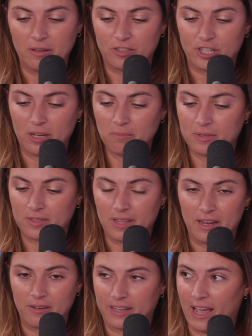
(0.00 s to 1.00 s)
I mean chi chimps.
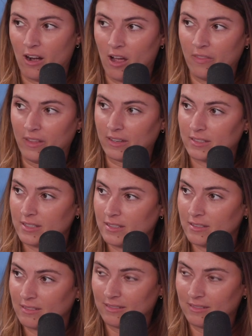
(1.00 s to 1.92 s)
But then anyways, get on this.